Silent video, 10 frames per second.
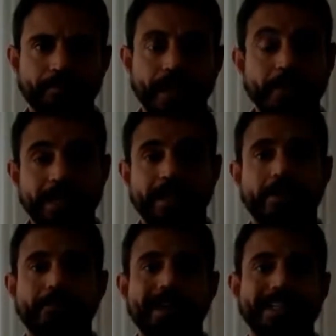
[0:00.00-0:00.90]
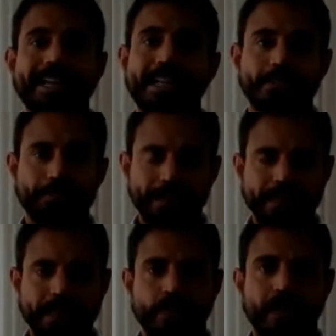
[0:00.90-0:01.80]
I mean, it makes sense
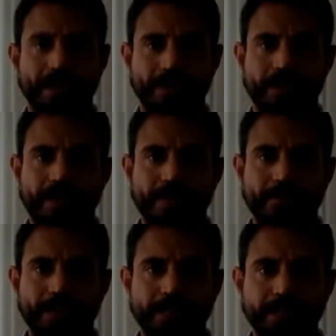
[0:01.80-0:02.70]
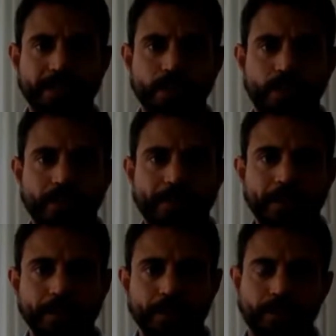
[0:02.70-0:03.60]
business-wise, right? Because if you want
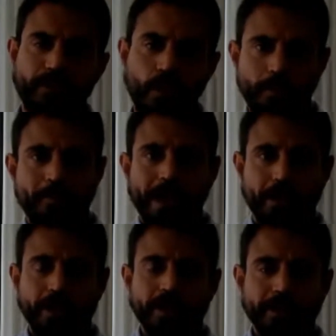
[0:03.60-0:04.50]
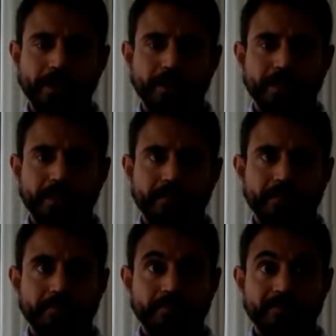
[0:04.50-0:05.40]
people to perform better,
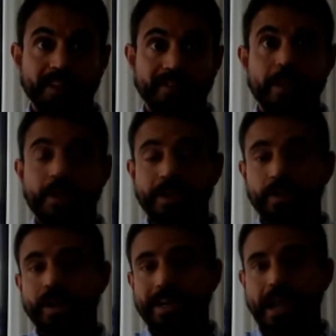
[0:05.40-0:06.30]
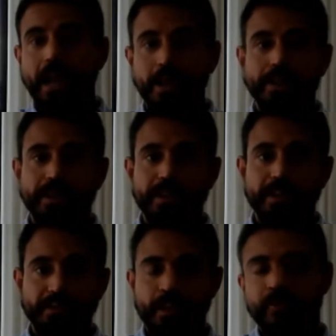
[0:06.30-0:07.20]
if they're in great health,
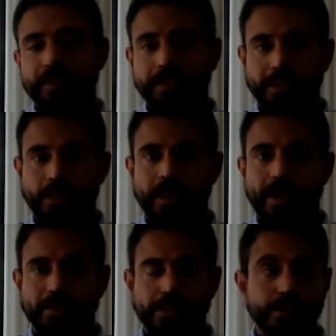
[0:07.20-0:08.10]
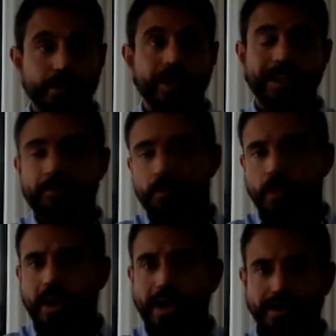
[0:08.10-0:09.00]
if they're feeling great, you're going to get
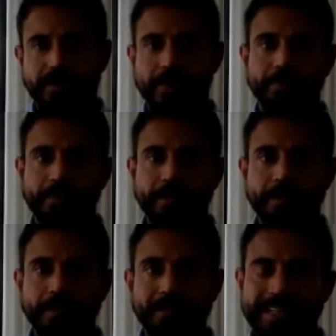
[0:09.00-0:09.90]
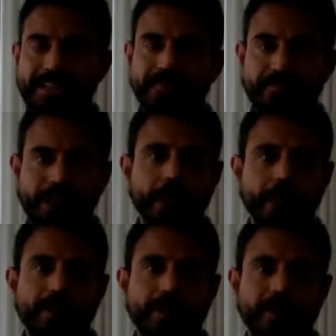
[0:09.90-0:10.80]
more out of them. It's a very,
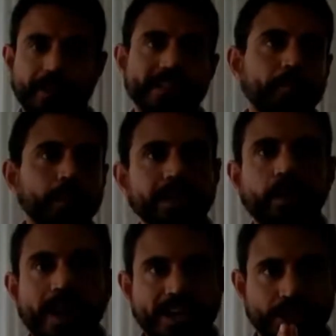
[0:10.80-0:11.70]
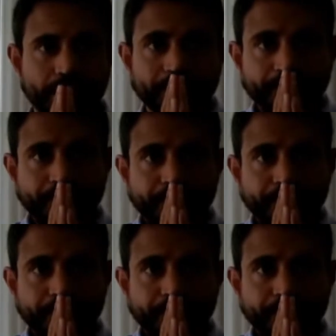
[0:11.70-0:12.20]
very simple equation.